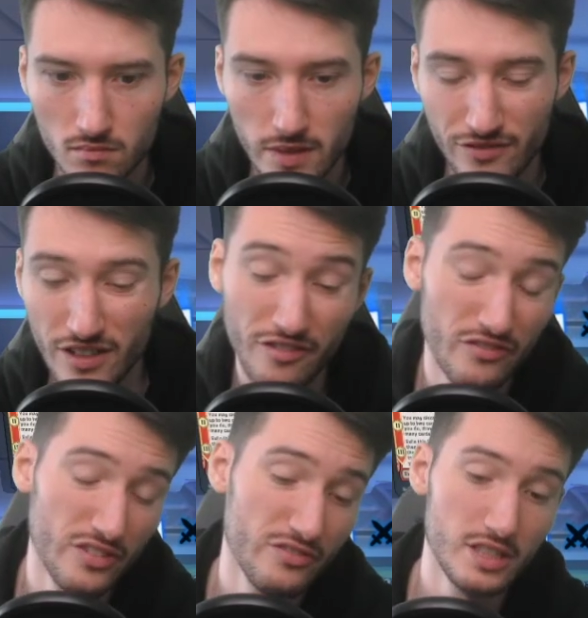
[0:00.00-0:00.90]
If they have
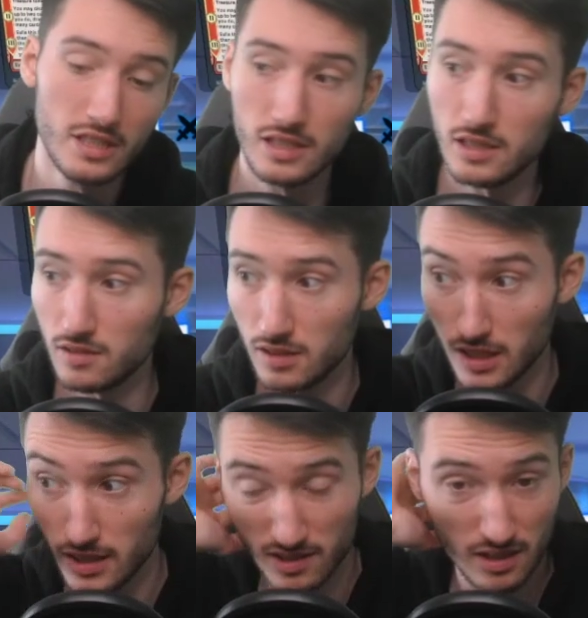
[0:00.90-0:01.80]
Vivian here,
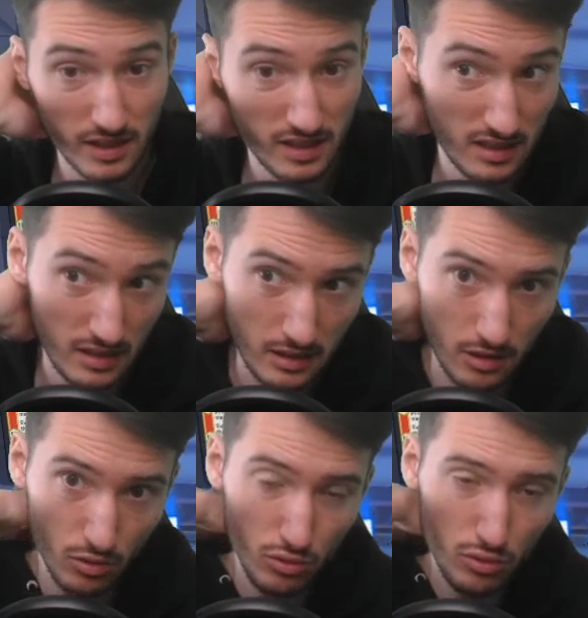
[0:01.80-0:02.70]
yikes, like,
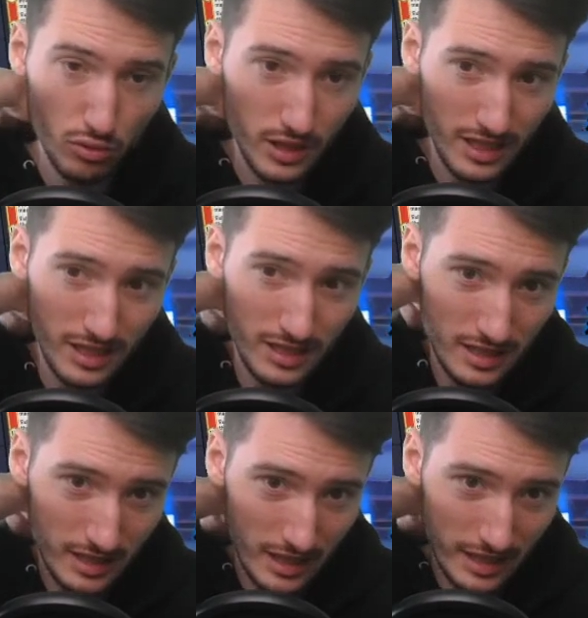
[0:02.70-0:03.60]
whew, they didn't
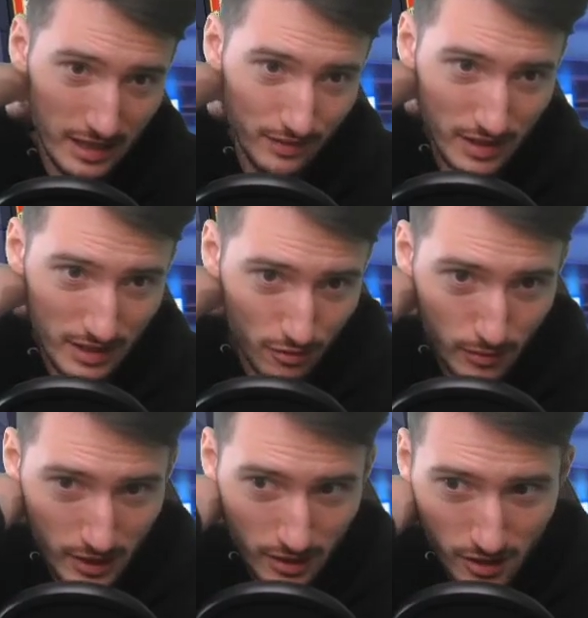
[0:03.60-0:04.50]
discard anything. Oh
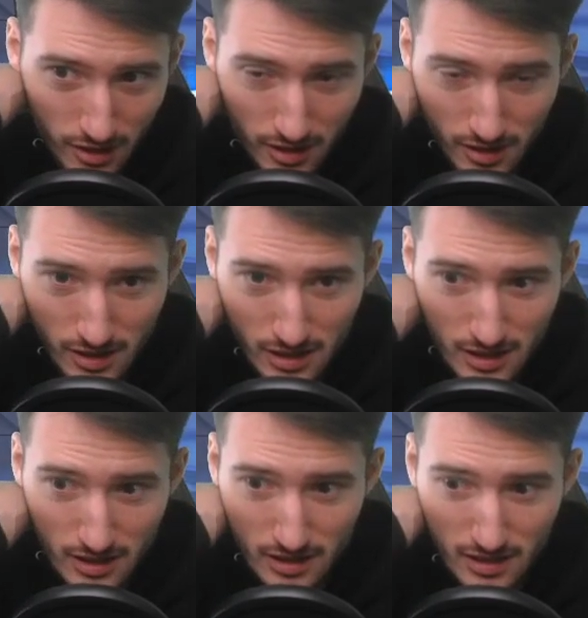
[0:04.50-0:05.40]
my god.
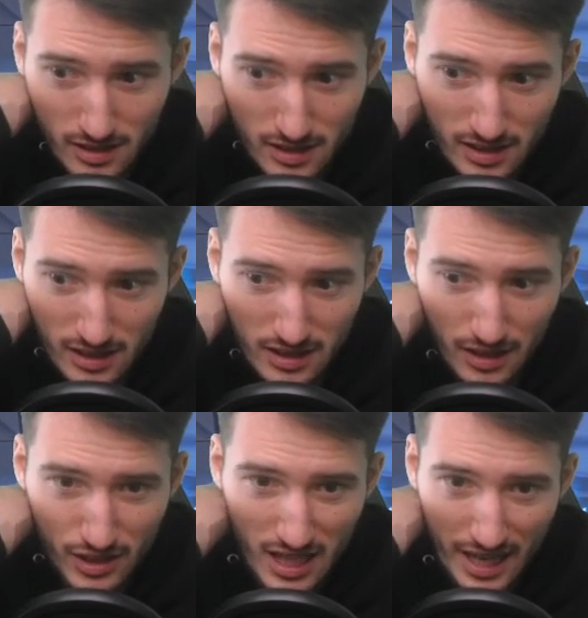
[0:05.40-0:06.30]
Guess they have
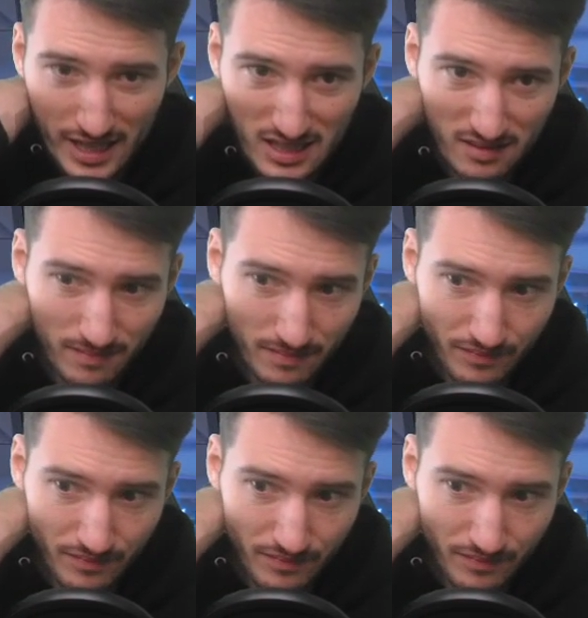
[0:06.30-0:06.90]
a Titan.